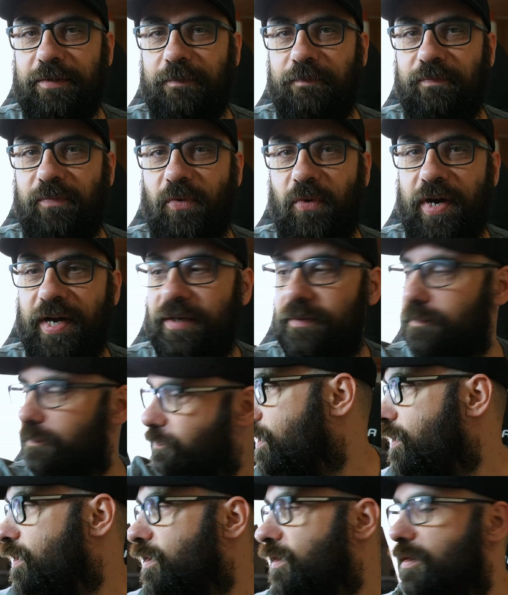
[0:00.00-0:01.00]
Well,
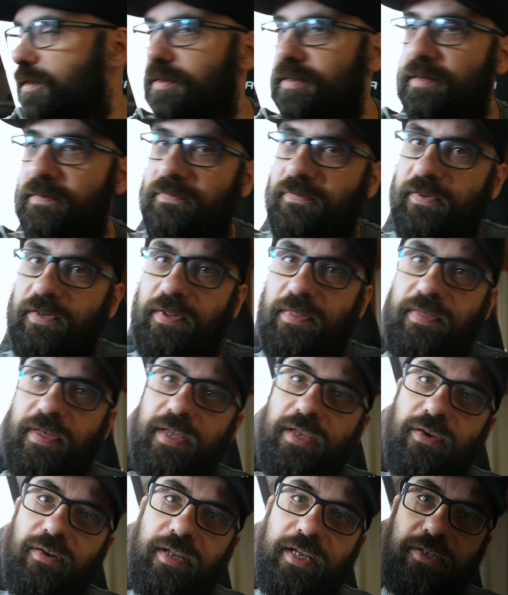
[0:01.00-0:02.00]
the first thing
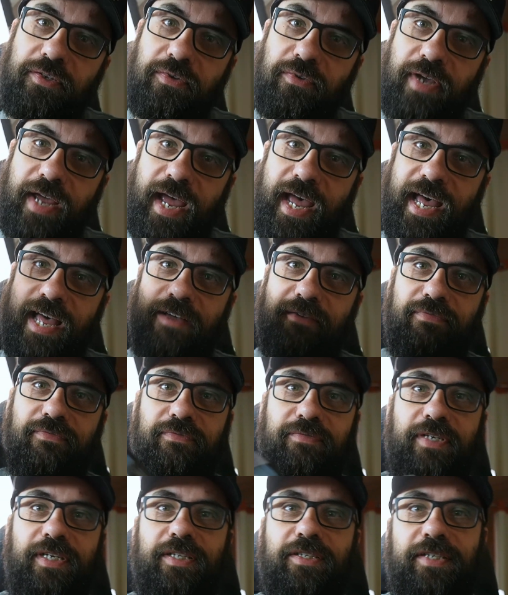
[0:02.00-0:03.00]
you need to have,
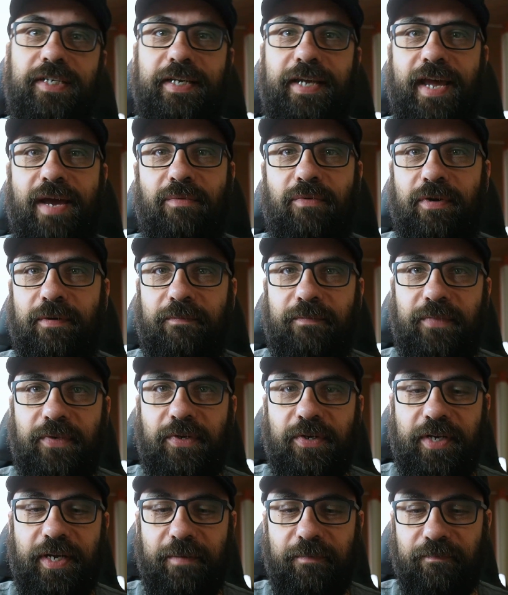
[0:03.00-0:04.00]
it's a camera.
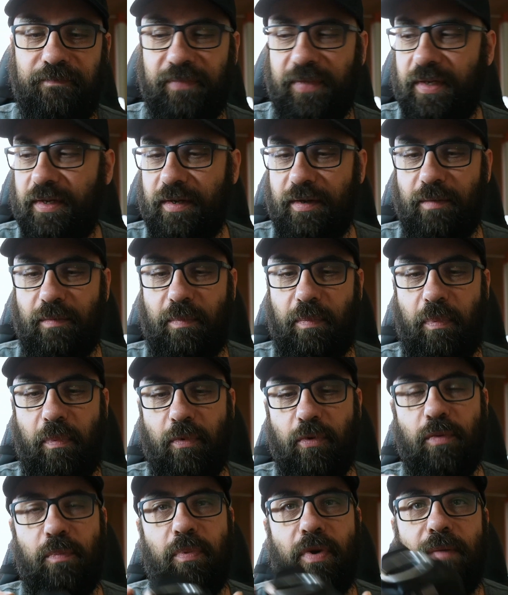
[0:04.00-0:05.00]
Okay, you
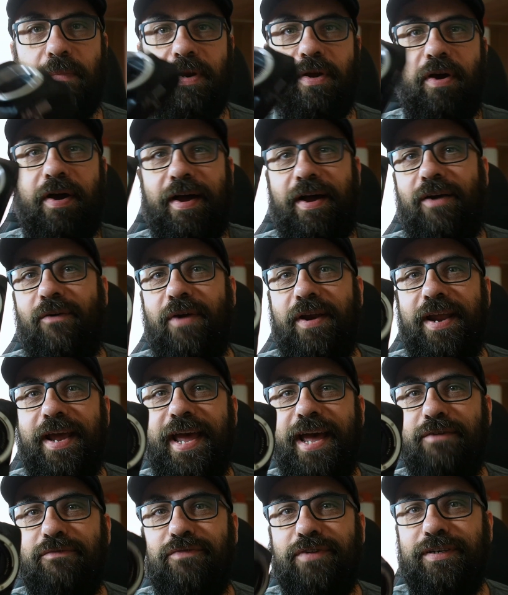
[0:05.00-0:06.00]
probably already
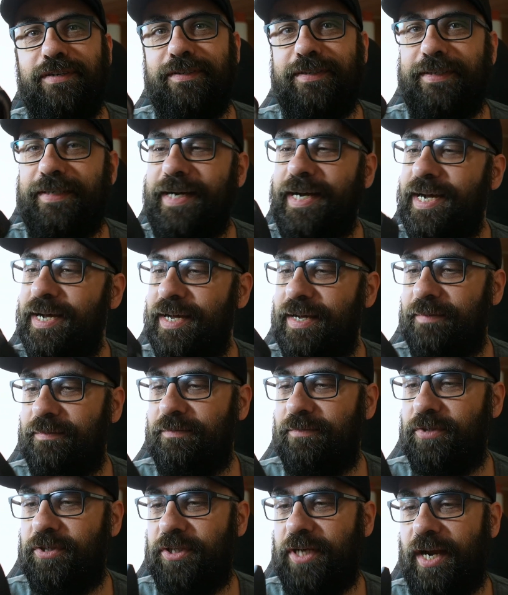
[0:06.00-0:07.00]
have one. I'm
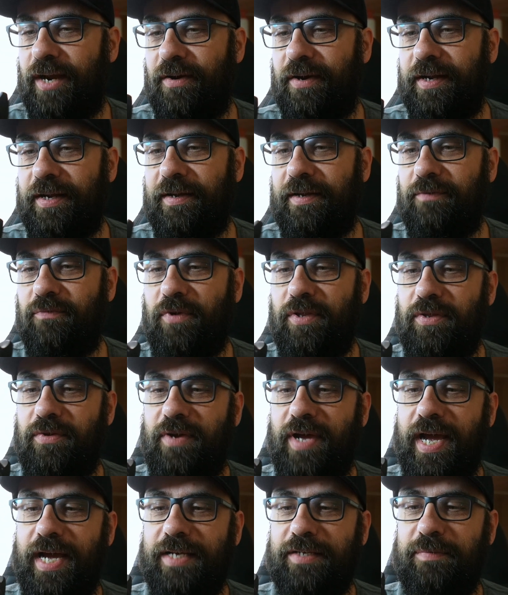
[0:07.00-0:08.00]
sharing with you
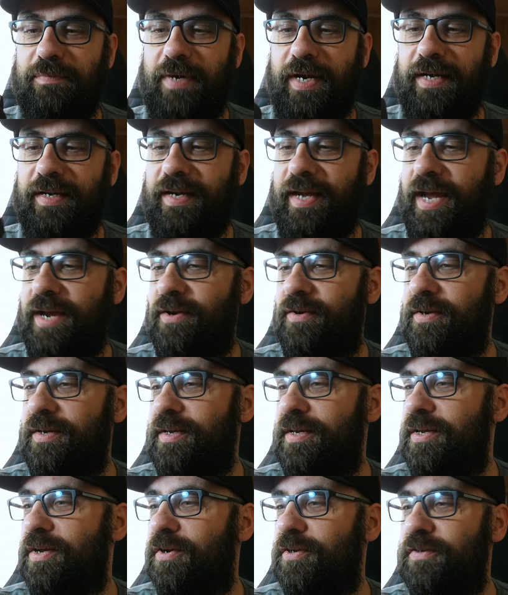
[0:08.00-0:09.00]
guys my Canon
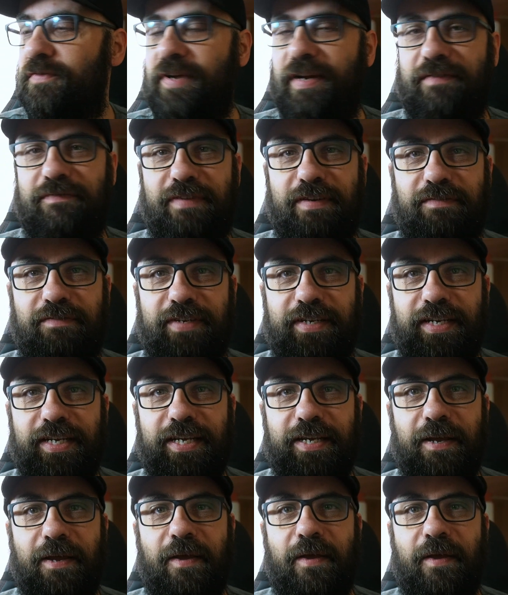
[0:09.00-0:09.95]
EOS 550D.